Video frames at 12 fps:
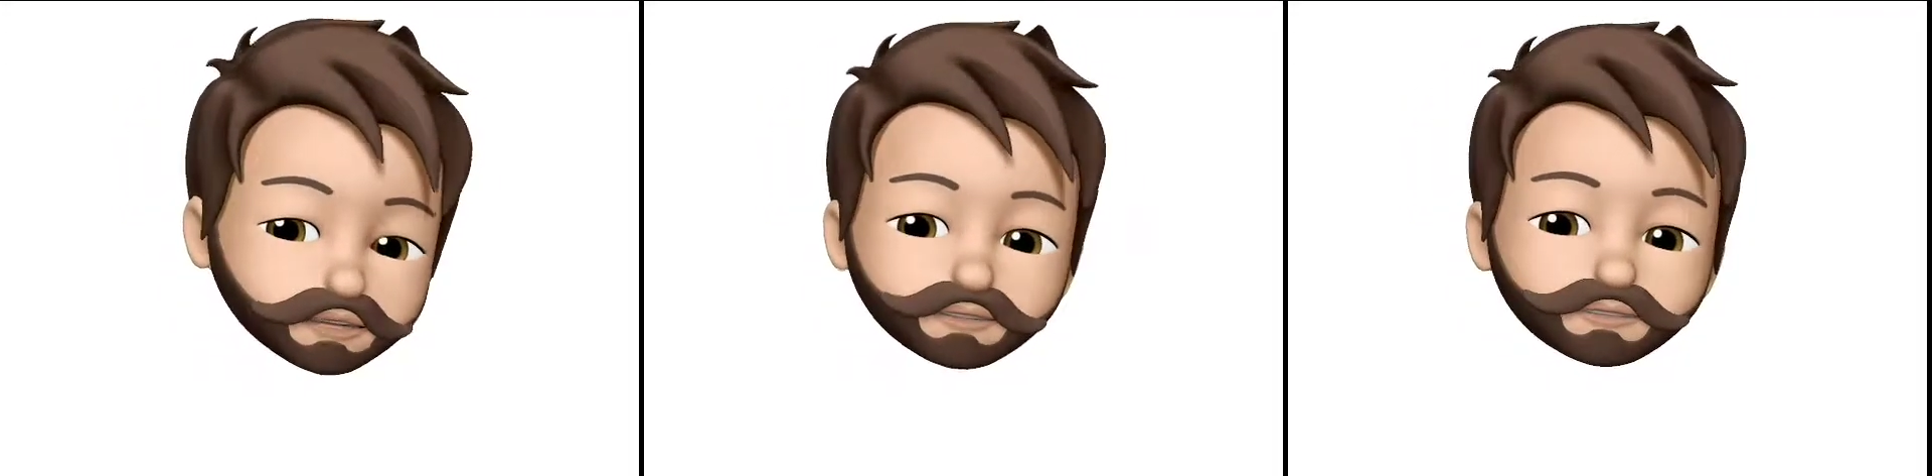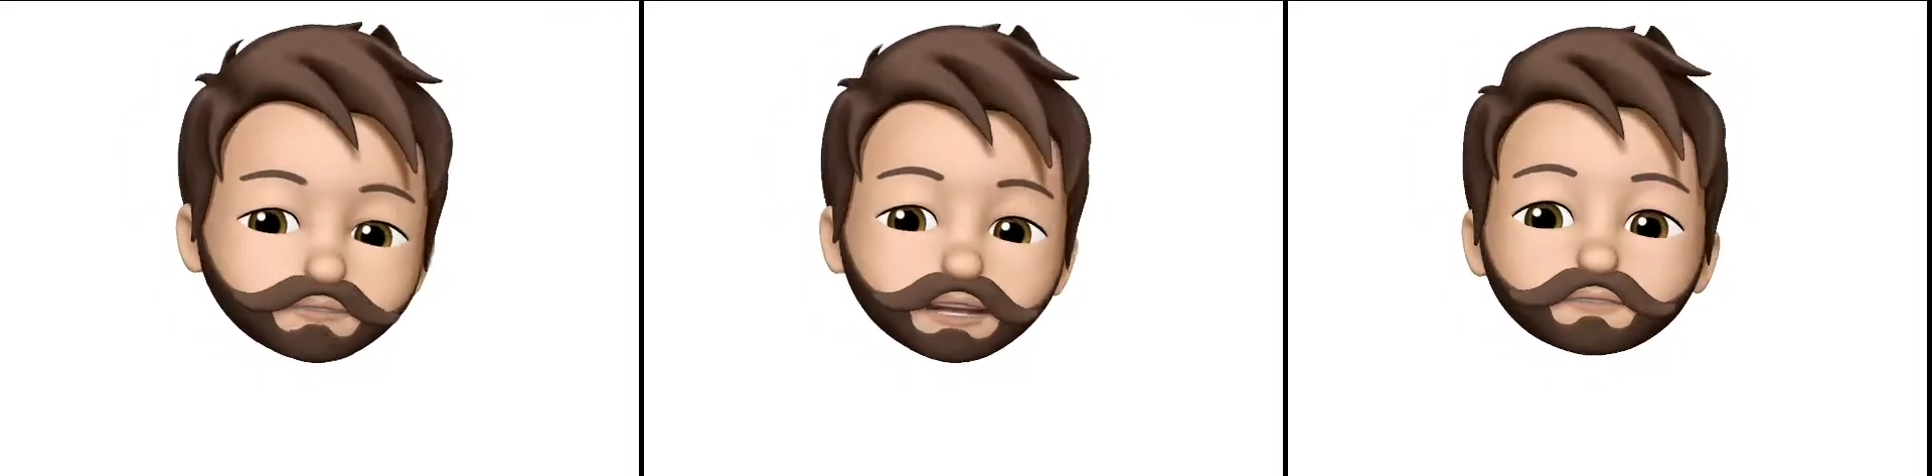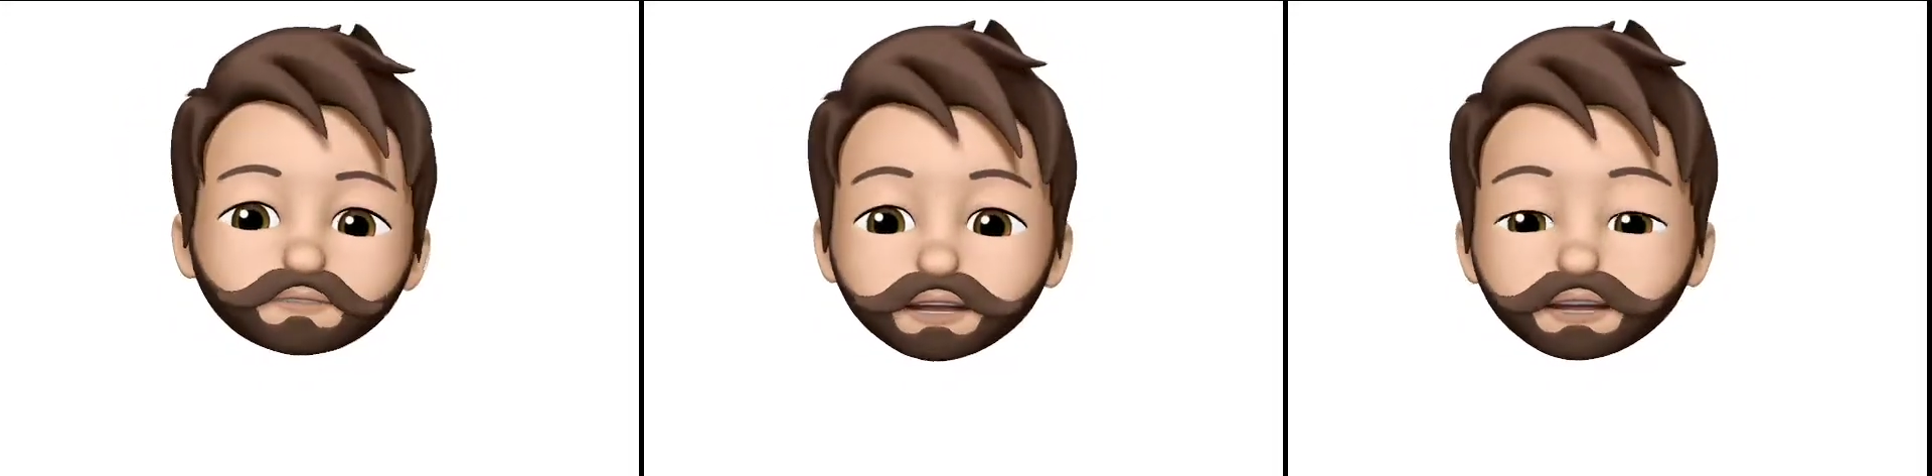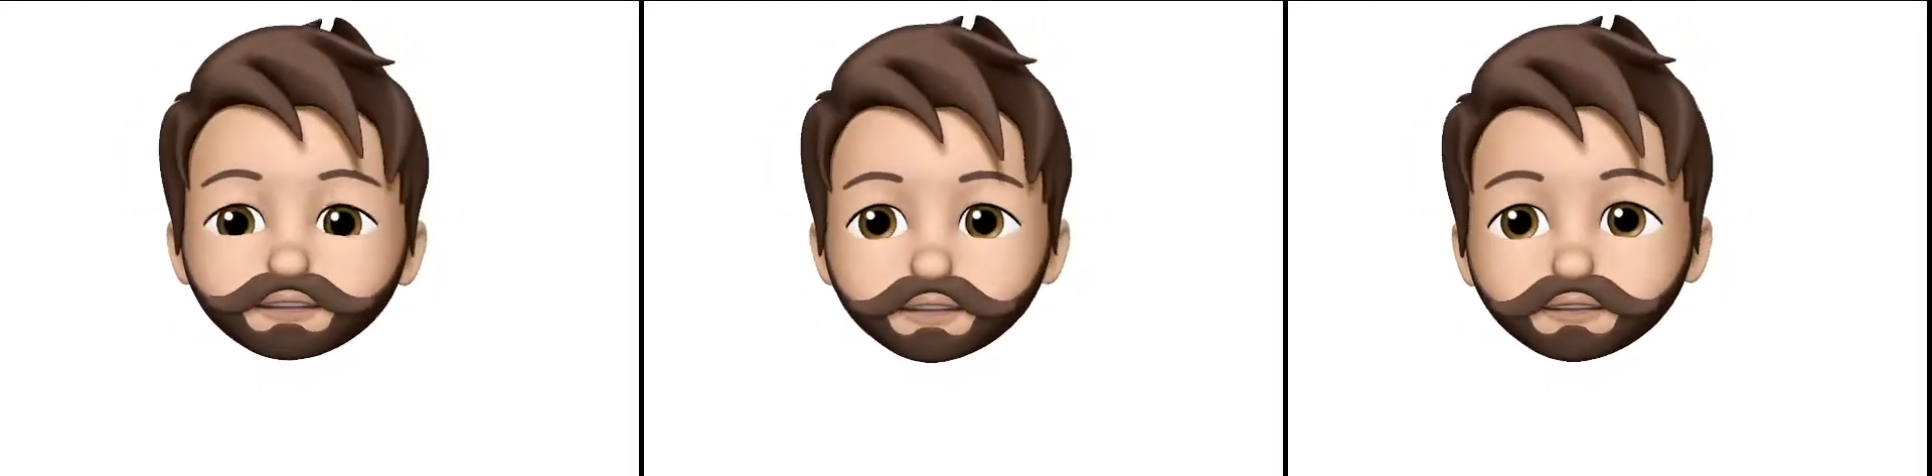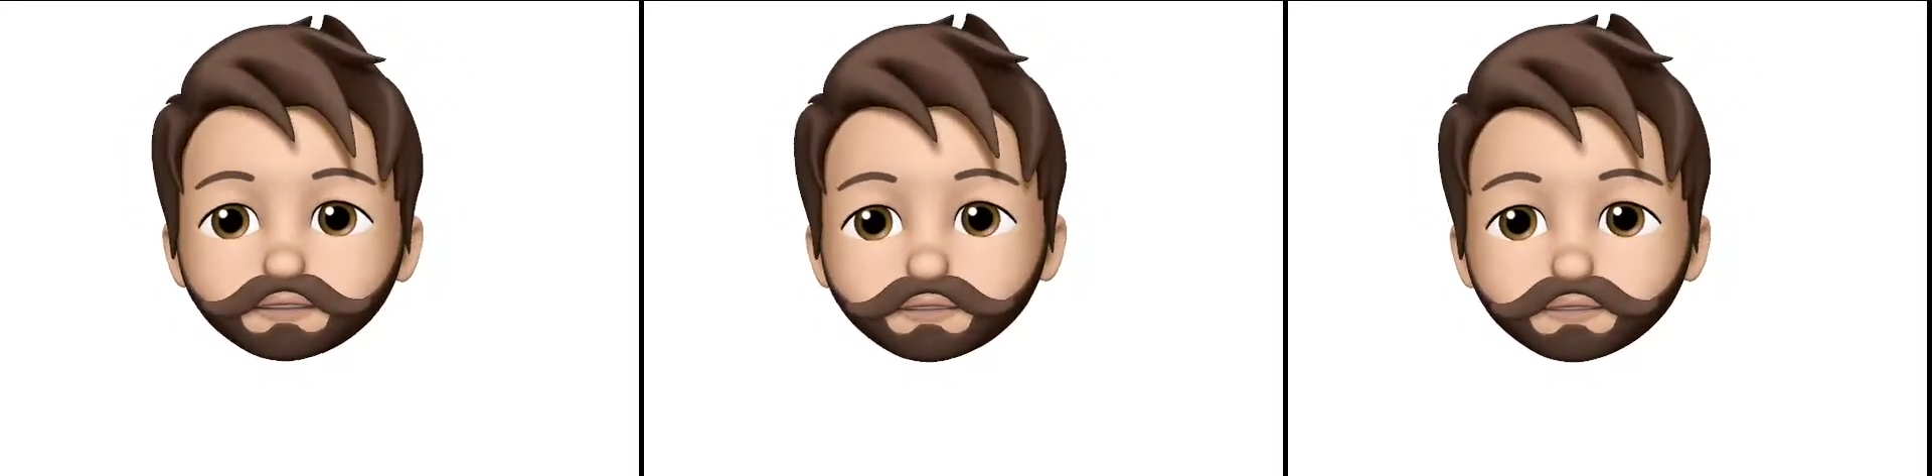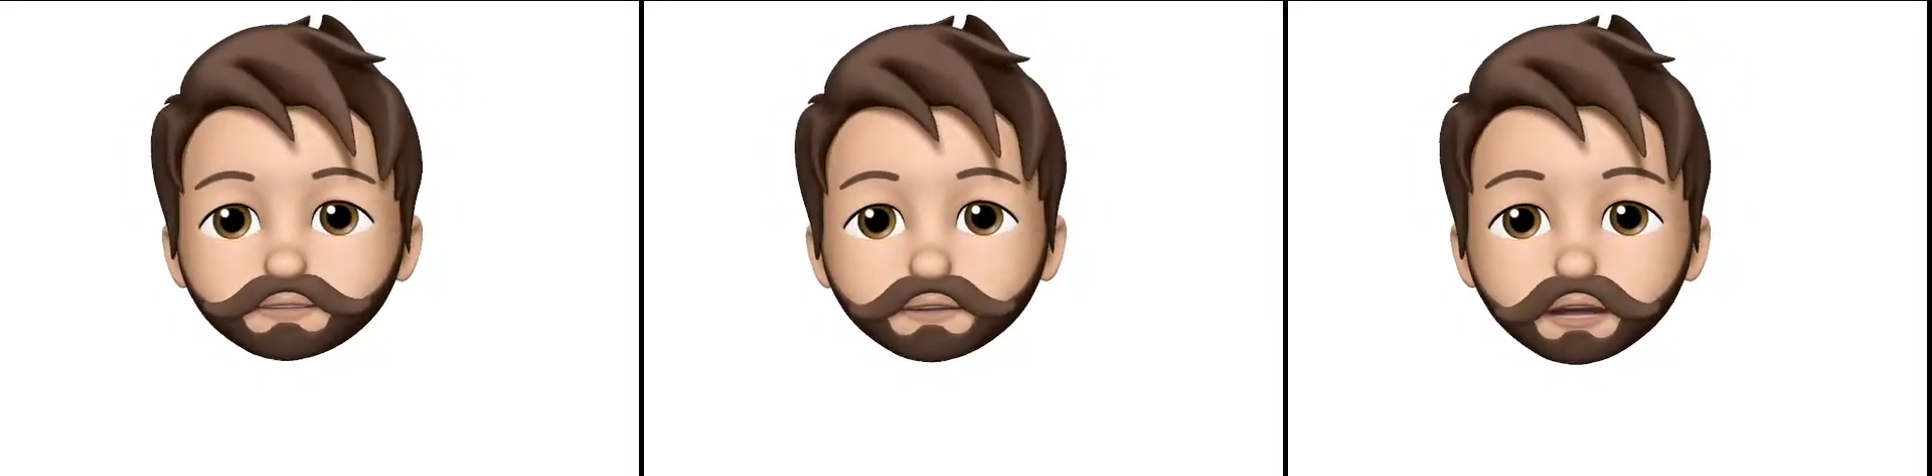that is my
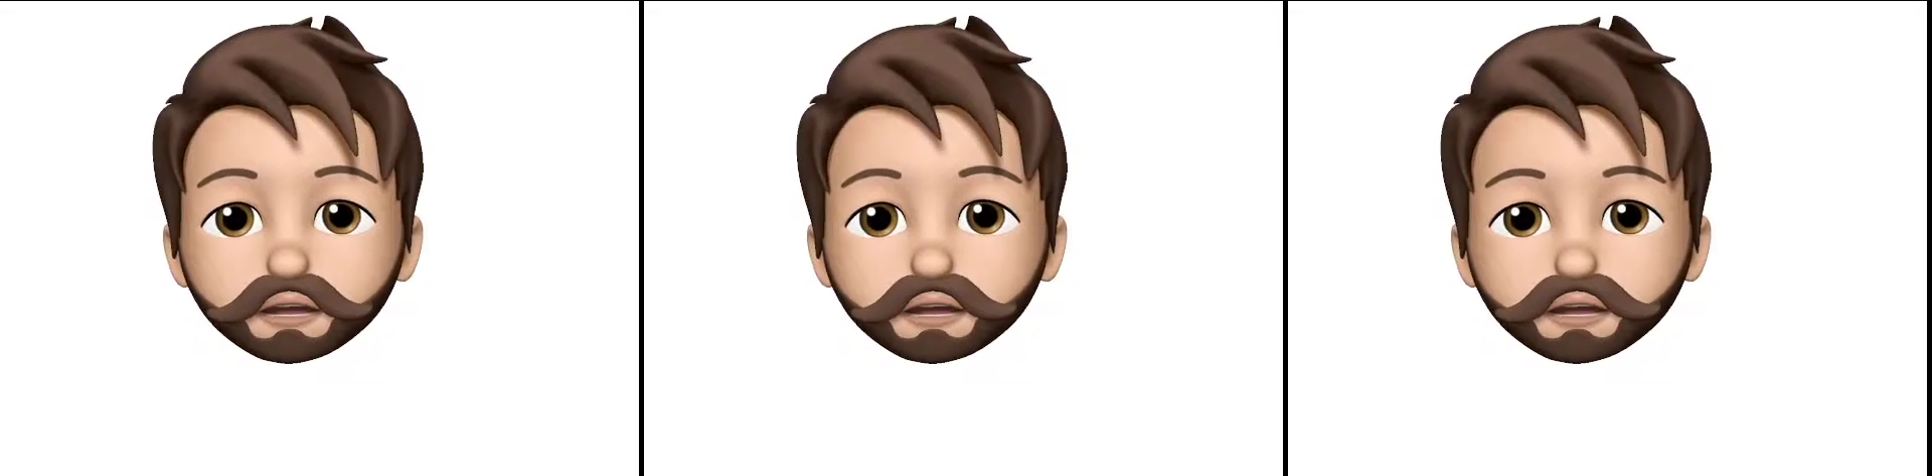passion,